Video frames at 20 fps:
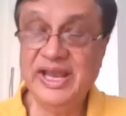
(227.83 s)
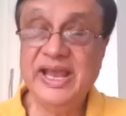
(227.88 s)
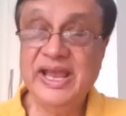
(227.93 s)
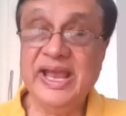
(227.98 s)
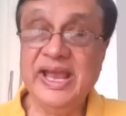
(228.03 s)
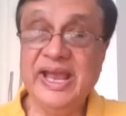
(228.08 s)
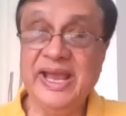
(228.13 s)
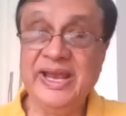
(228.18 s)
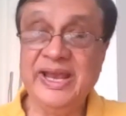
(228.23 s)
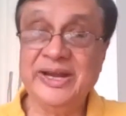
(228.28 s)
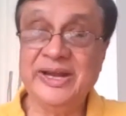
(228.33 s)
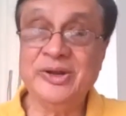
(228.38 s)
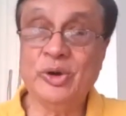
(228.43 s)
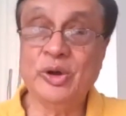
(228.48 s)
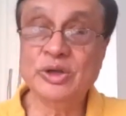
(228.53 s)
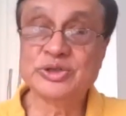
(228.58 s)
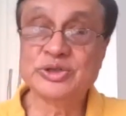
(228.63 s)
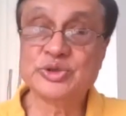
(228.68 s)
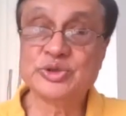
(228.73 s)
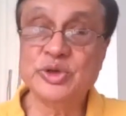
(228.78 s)
And
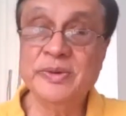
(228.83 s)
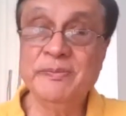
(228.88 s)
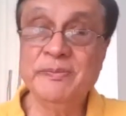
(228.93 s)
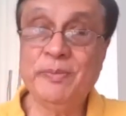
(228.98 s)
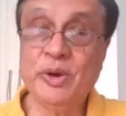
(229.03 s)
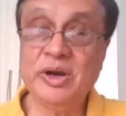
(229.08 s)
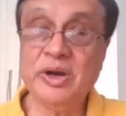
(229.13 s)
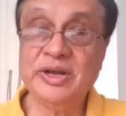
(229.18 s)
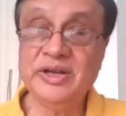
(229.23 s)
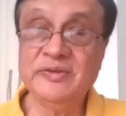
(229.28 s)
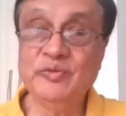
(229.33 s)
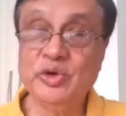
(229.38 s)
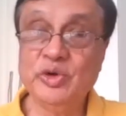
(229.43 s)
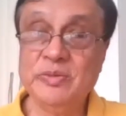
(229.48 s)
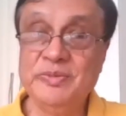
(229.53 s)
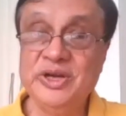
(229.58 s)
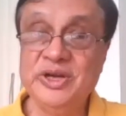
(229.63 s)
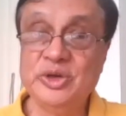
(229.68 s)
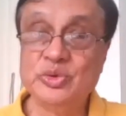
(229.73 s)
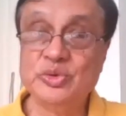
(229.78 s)
also important
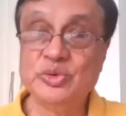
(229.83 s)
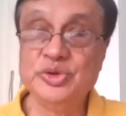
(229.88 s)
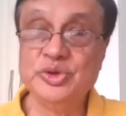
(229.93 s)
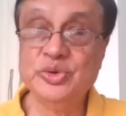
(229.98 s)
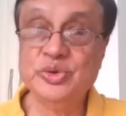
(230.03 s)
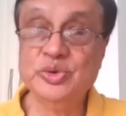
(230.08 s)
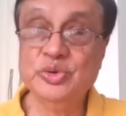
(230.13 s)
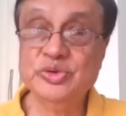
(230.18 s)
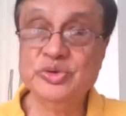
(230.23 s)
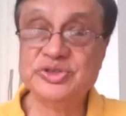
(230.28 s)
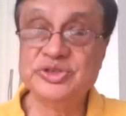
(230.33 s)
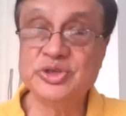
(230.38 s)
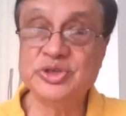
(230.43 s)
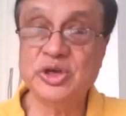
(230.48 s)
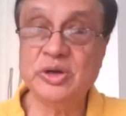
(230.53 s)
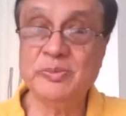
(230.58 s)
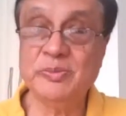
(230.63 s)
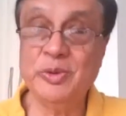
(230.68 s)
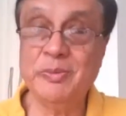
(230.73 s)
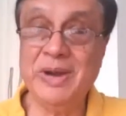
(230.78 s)
would be to use
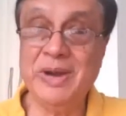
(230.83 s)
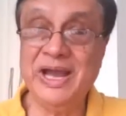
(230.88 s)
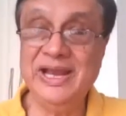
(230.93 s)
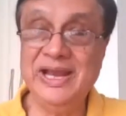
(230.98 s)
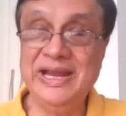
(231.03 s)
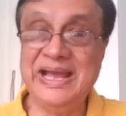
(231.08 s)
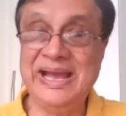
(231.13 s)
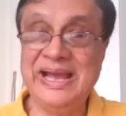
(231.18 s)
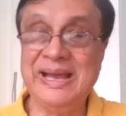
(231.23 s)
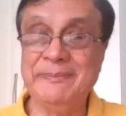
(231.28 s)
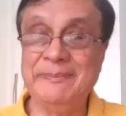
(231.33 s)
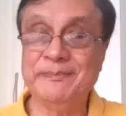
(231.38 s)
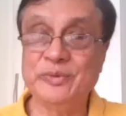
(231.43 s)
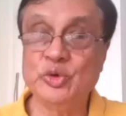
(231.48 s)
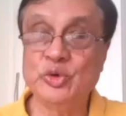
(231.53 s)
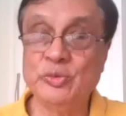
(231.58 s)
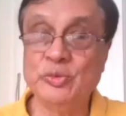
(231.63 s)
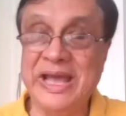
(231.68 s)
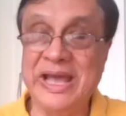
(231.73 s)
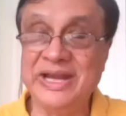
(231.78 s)
your mobile app
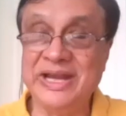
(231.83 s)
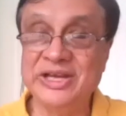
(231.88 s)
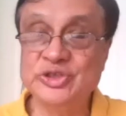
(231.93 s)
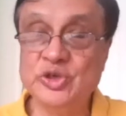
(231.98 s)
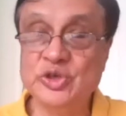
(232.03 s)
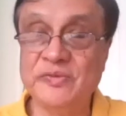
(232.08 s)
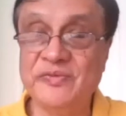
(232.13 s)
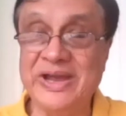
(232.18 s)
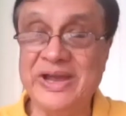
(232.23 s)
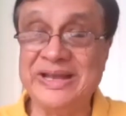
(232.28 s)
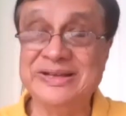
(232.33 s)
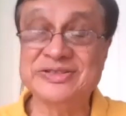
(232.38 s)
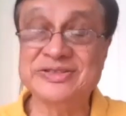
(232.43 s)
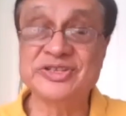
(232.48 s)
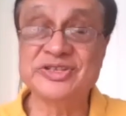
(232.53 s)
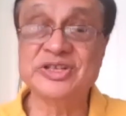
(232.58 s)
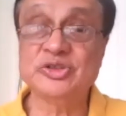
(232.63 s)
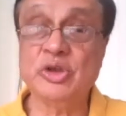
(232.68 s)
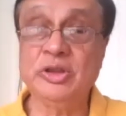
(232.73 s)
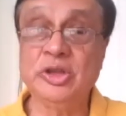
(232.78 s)
to manage your
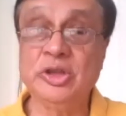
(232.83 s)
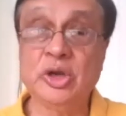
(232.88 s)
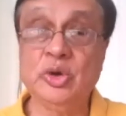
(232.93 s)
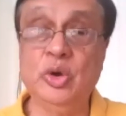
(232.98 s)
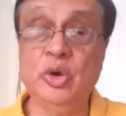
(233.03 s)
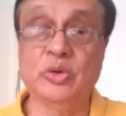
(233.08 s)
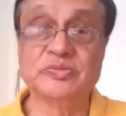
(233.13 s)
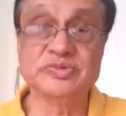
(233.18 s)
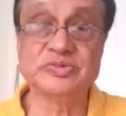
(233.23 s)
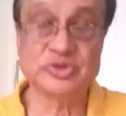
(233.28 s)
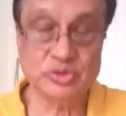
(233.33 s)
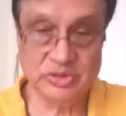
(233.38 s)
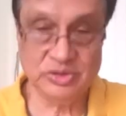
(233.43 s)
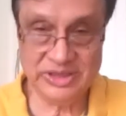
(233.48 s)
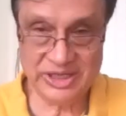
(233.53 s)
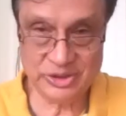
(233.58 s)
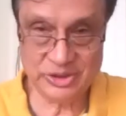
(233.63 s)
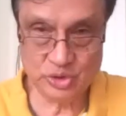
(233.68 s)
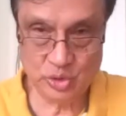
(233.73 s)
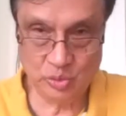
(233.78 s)
finances on the go, so
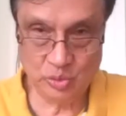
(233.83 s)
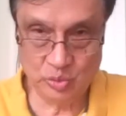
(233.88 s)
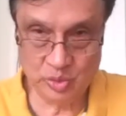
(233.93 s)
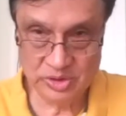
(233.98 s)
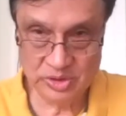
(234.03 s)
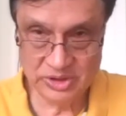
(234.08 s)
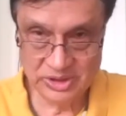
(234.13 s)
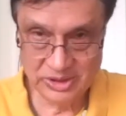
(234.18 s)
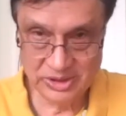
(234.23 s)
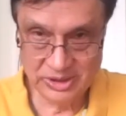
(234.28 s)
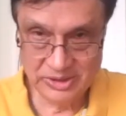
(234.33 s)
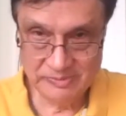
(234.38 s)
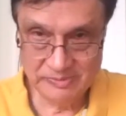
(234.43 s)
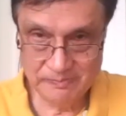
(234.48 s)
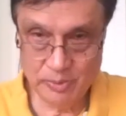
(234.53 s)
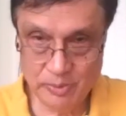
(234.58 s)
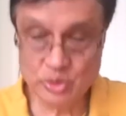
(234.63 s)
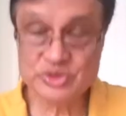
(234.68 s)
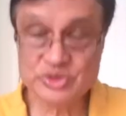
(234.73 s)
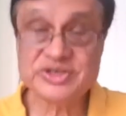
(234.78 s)
that your
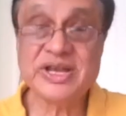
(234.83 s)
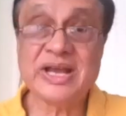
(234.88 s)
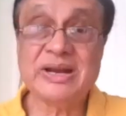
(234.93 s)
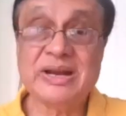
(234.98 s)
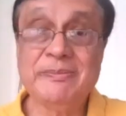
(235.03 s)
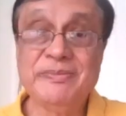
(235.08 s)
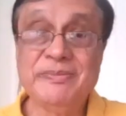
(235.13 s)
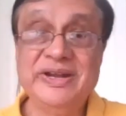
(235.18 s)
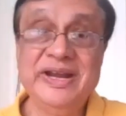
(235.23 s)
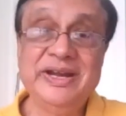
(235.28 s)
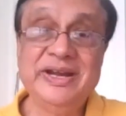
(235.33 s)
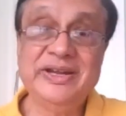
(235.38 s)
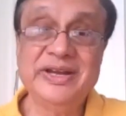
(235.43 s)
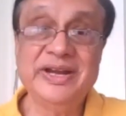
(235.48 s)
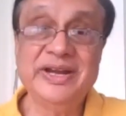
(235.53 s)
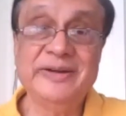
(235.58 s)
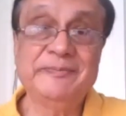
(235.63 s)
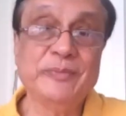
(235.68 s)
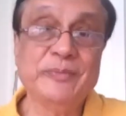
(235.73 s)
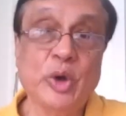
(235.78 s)
books are
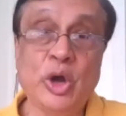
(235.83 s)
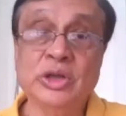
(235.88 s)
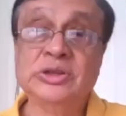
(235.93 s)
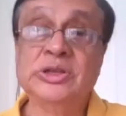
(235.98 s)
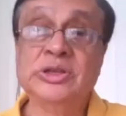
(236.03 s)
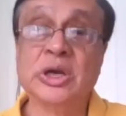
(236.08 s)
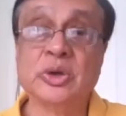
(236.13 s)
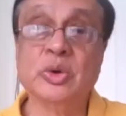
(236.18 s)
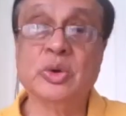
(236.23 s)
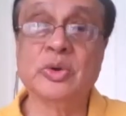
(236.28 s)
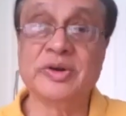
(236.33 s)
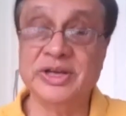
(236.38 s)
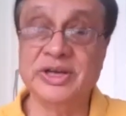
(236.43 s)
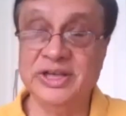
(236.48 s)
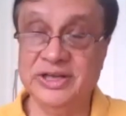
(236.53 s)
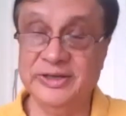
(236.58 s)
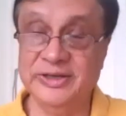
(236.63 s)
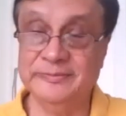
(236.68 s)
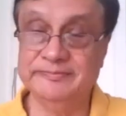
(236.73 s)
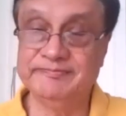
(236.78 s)
updated on the go
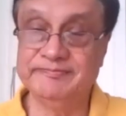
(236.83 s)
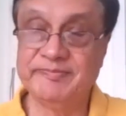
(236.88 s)
really.